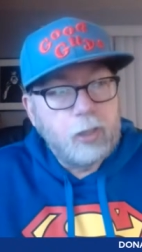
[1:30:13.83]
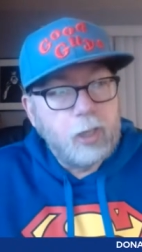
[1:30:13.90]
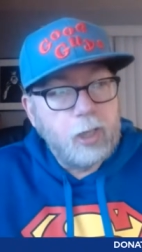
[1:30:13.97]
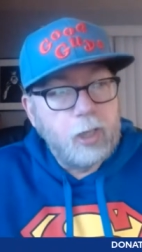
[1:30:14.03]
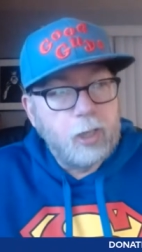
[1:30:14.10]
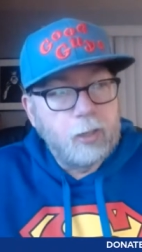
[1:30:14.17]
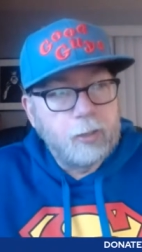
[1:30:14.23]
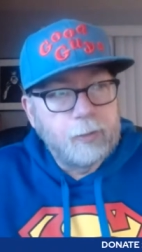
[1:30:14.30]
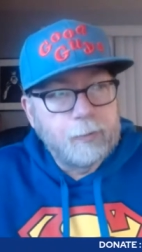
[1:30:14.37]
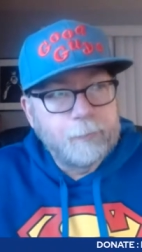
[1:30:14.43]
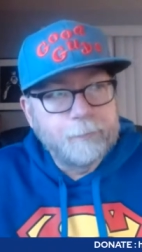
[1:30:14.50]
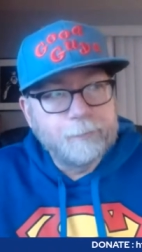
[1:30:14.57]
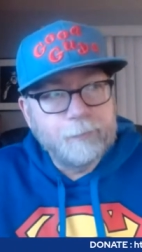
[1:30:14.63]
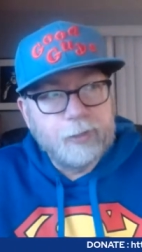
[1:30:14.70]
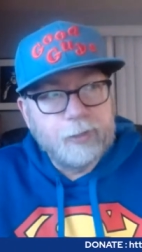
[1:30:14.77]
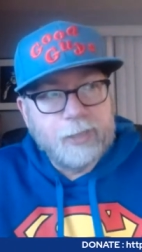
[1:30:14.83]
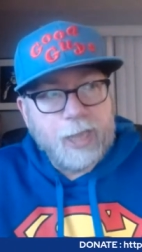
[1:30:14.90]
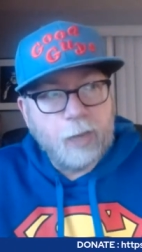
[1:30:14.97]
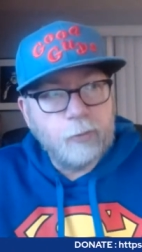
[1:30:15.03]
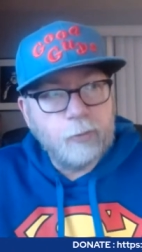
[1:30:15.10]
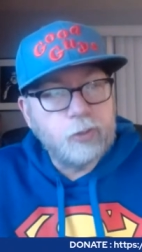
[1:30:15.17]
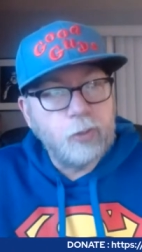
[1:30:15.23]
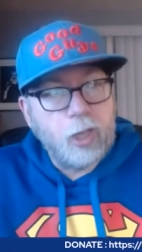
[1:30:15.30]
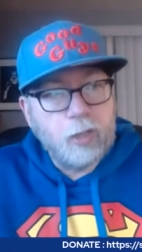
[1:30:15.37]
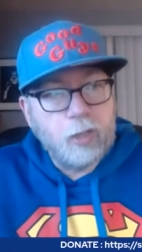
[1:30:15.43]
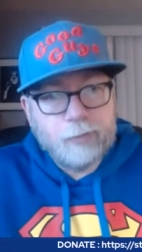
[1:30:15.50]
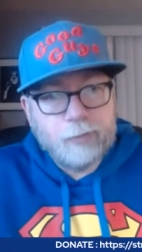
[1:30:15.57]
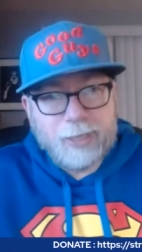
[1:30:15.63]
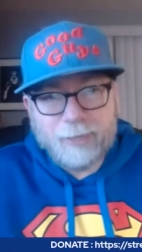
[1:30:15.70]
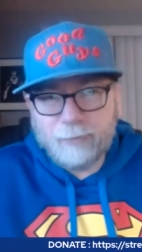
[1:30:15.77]
That one's
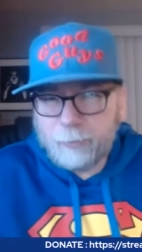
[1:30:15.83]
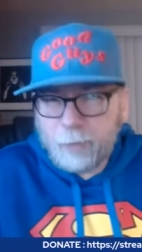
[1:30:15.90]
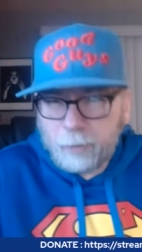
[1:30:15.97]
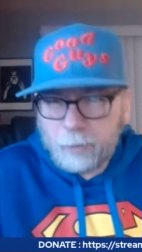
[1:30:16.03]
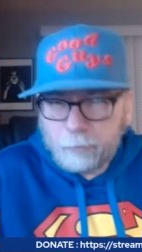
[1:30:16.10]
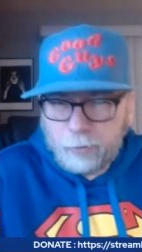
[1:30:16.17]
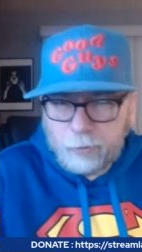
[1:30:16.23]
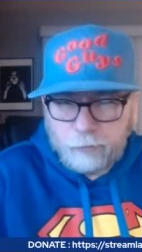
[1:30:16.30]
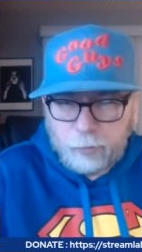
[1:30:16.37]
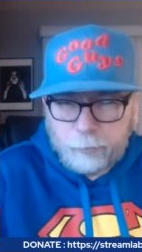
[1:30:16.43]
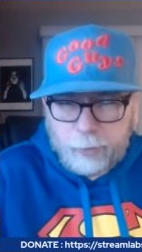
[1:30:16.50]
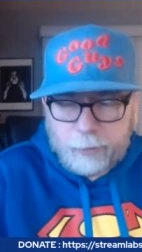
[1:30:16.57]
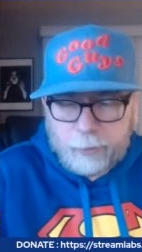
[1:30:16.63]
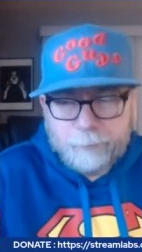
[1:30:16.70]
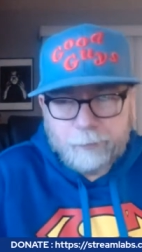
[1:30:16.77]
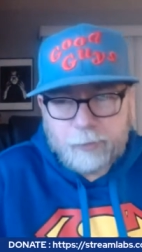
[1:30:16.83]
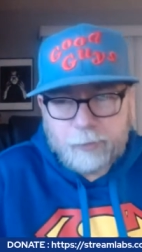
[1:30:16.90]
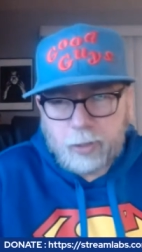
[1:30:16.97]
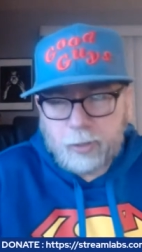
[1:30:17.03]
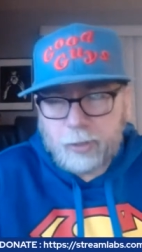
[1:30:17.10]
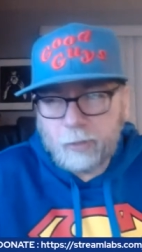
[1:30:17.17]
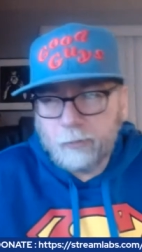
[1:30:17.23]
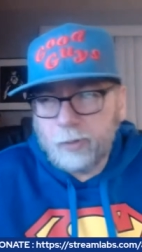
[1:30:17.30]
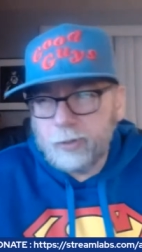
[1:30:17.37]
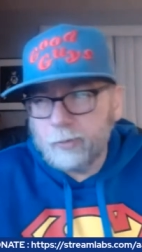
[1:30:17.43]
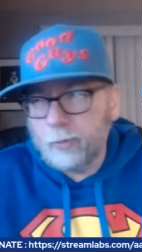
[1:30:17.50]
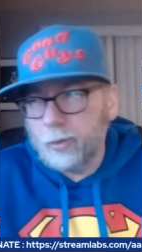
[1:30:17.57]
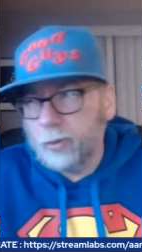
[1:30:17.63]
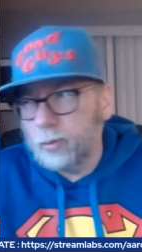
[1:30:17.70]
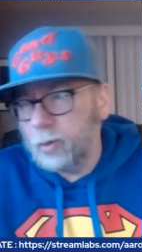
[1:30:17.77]
been in print for a bit. That runs
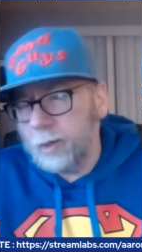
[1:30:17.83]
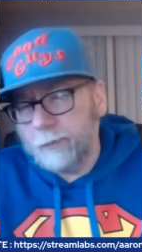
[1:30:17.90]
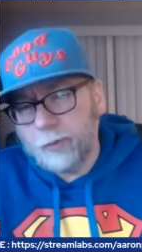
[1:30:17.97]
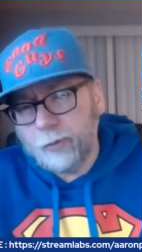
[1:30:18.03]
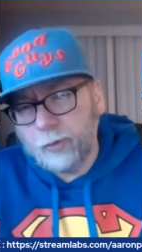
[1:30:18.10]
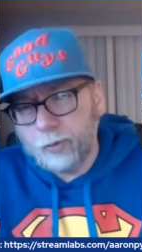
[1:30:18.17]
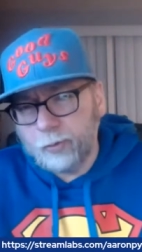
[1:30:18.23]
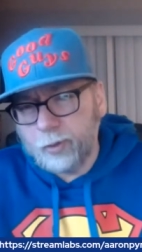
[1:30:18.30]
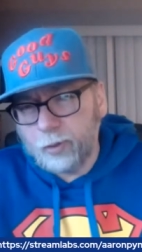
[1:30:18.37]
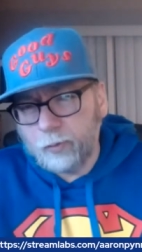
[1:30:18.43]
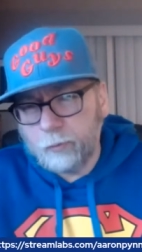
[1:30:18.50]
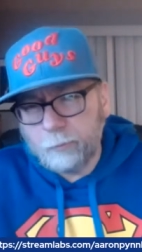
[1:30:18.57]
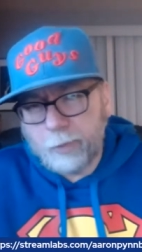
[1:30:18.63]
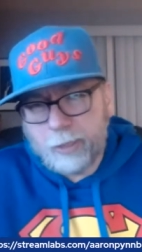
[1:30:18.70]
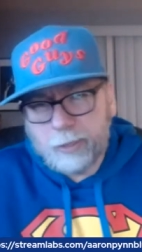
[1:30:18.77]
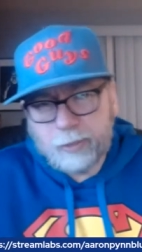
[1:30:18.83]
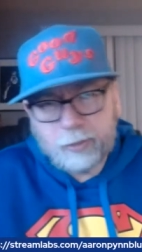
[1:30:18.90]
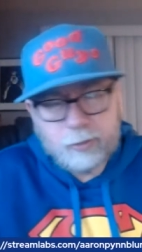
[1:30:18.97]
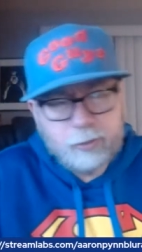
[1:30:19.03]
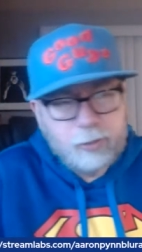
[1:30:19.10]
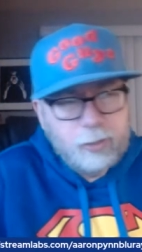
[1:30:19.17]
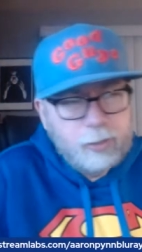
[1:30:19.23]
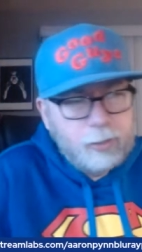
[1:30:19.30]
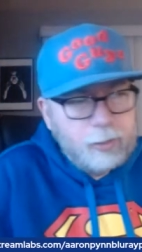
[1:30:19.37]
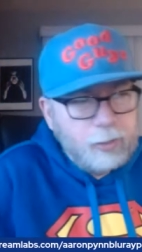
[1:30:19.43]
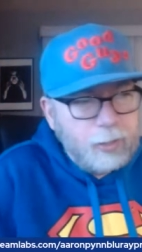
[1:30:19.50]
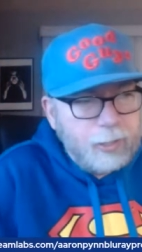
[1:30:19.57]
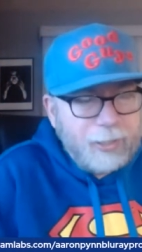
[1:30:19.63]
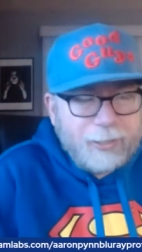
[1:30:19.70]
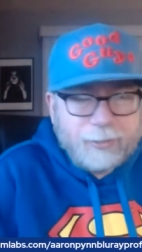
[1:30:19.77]
around 1,200, 1,300 pages.
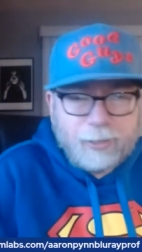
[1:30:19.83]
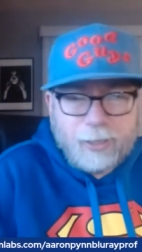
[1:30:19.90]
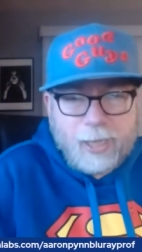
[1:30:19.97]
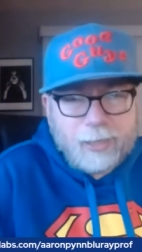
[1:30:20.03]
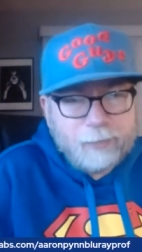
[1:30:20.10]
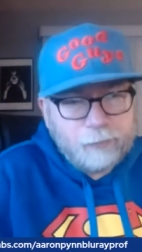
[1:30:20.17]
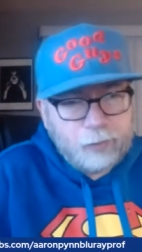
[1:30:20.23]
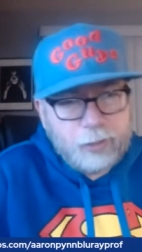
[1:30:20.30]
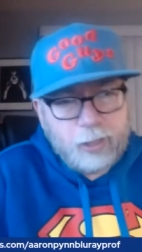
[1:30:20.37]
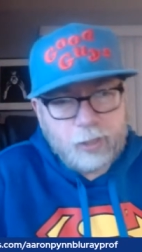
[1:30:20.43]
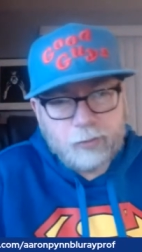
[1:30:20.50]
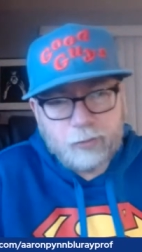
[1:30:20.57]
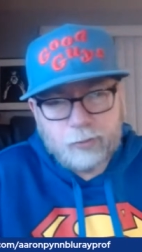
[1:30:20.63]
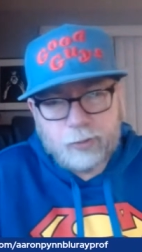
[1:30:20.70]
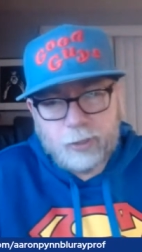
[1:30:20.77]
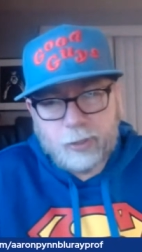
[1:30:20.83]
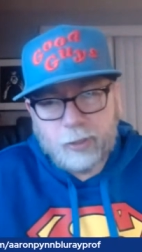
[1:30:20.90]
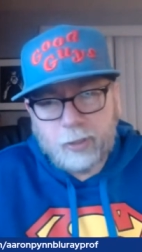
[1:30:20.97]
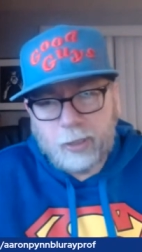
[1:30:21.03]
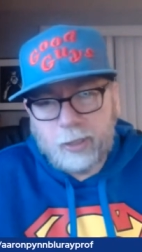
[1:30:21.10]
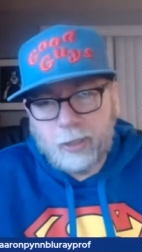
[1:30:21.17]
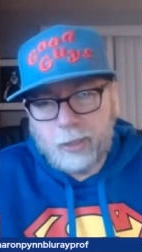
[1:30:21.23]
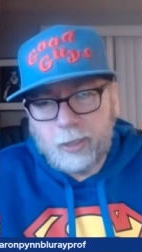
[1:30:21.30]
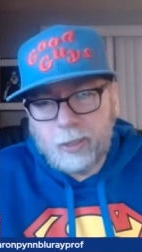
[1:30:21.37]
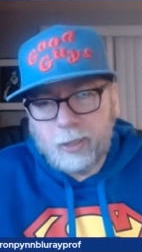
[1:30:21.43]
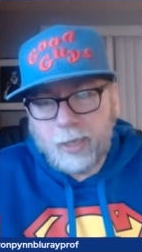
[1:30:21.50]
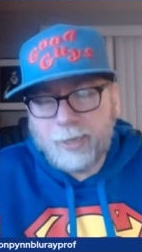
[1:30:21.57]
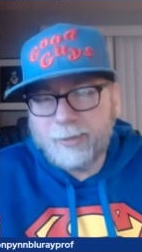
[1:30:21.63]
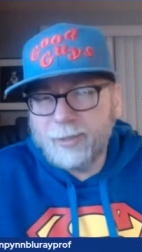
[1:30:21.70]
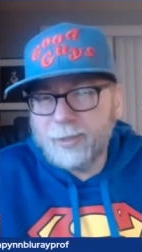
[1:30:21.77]
It has a lot of different characters in it, and
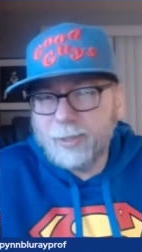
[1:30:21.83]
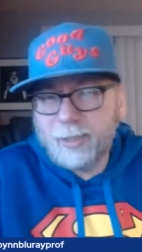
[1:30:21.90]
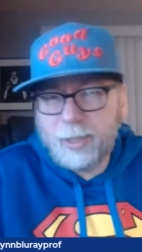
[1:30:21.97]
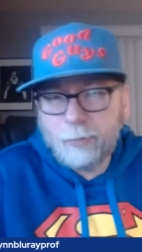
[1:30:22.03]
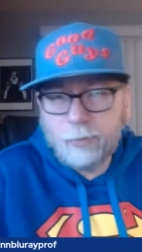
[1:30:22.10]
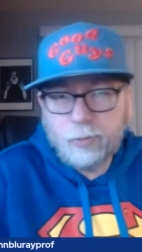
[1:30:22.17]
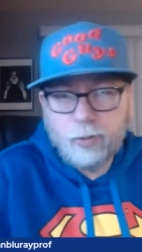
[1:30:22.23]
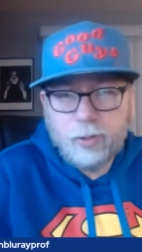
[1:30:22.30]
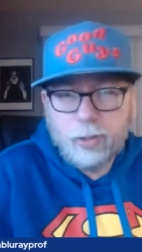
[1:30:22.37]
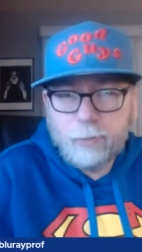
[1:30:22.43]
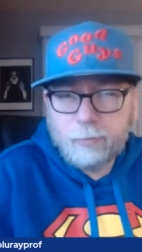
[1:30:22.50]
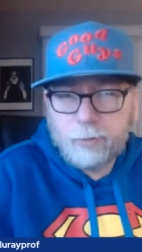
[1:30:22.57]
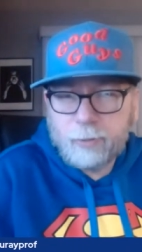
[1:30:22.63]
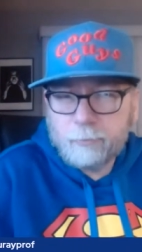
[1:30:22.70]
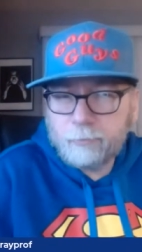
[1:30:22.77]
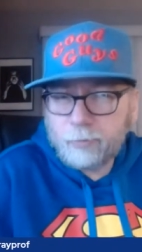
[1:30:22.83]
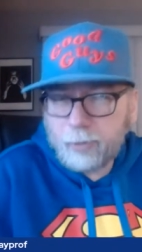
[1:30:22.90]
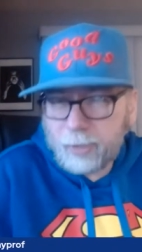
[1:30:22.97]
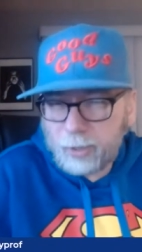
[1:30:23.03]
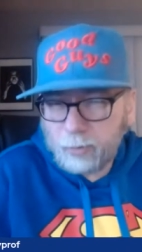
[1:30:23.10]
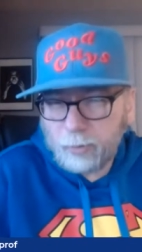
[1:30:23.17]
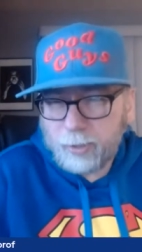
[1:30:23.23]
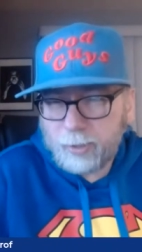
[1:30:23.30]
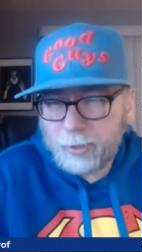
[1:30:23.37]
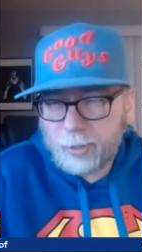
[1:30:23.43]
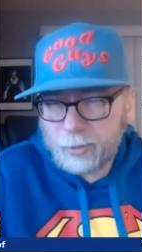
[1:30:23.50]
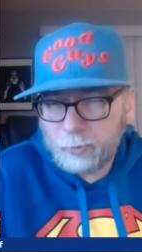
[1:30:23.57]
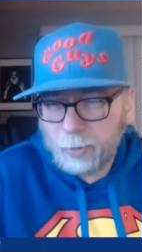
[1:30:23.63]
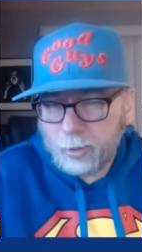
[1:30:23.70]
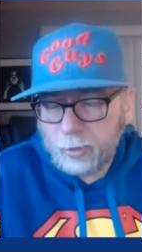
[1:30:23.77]
I see that one going out of print pretty quick
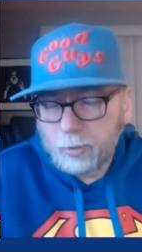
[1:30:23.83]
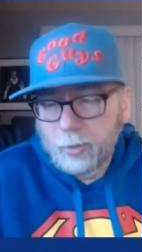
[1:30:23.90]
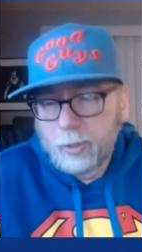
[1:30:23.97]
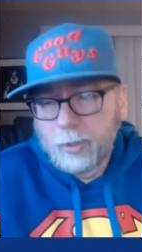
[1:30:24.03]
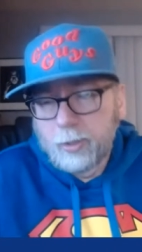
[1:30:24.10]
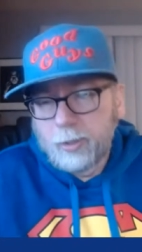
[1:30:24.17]
as well.